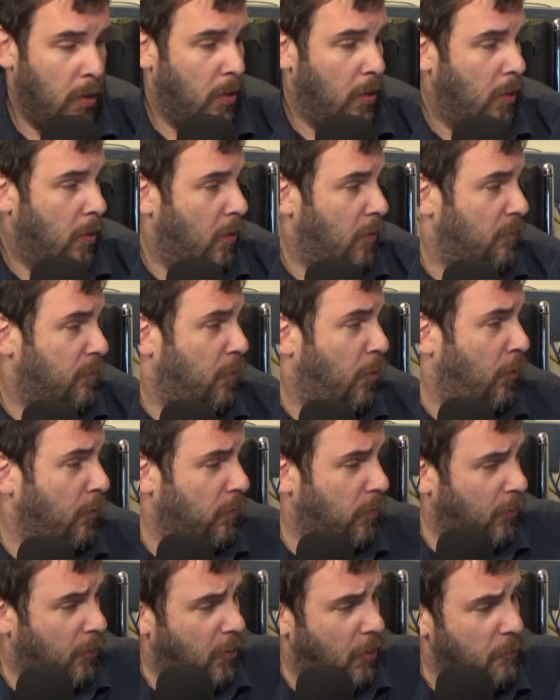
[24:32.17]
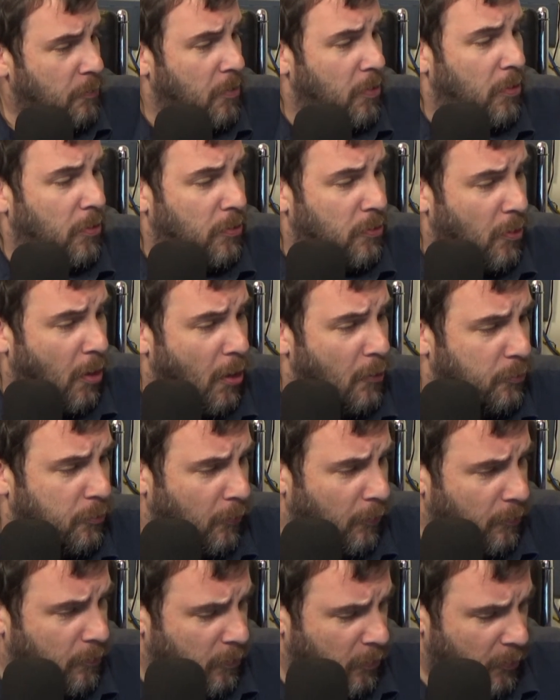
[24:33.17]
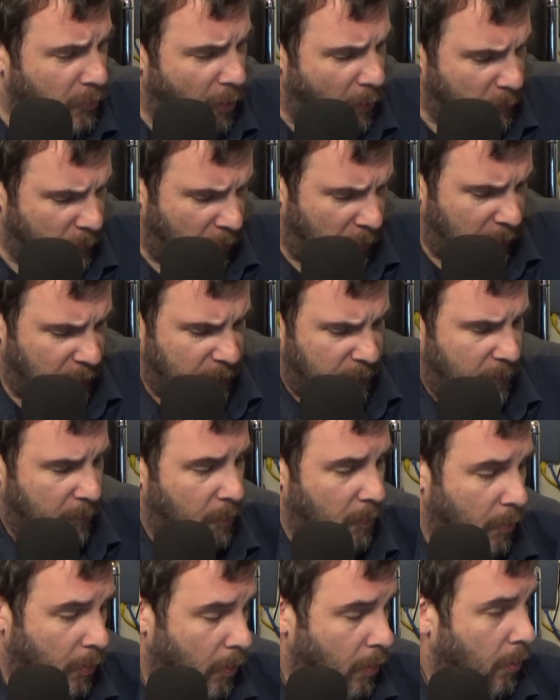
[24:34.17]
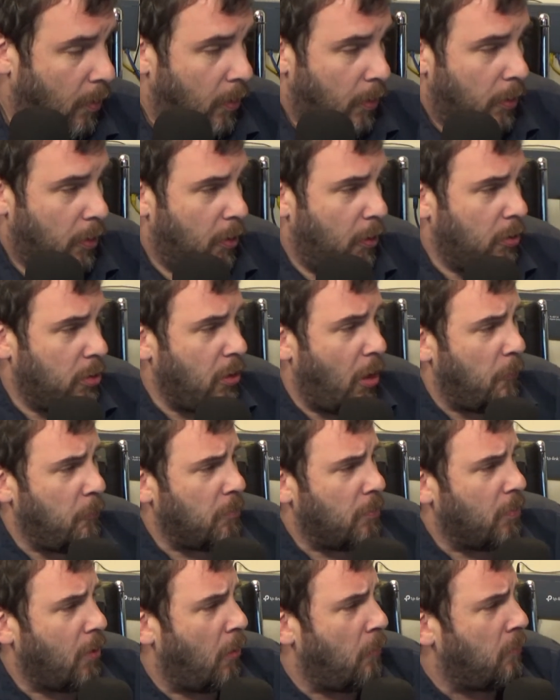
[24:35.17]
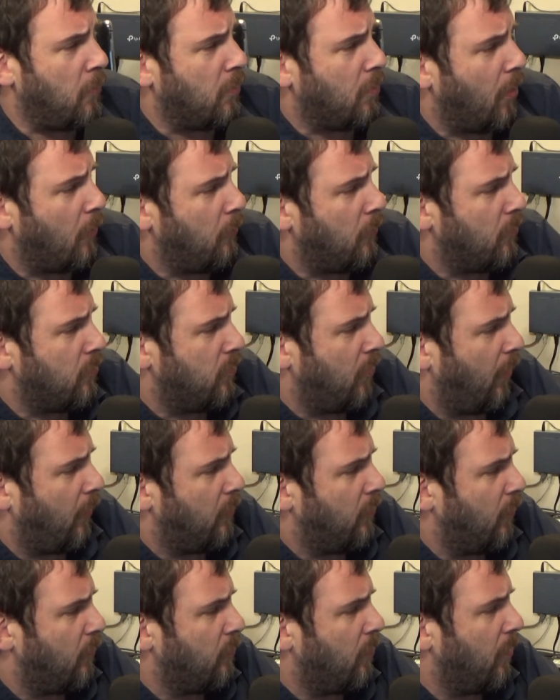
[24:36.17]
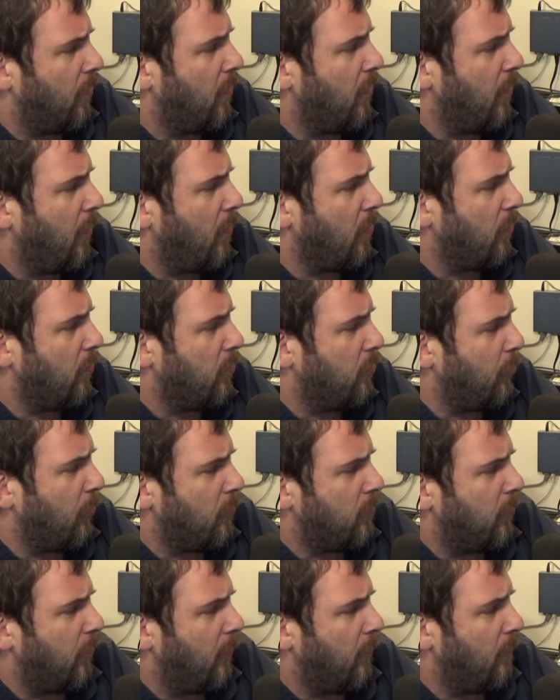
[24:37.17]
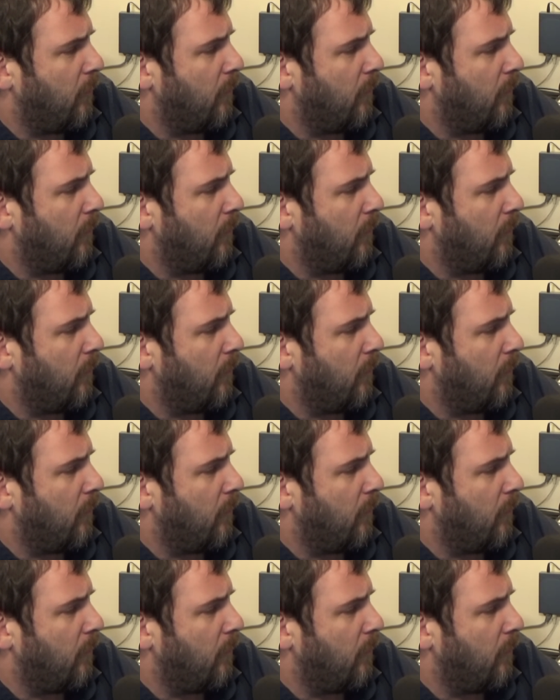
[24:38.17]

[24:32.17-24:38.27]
Of course, it could be the software too. I mean, if let me check something here on the switcher.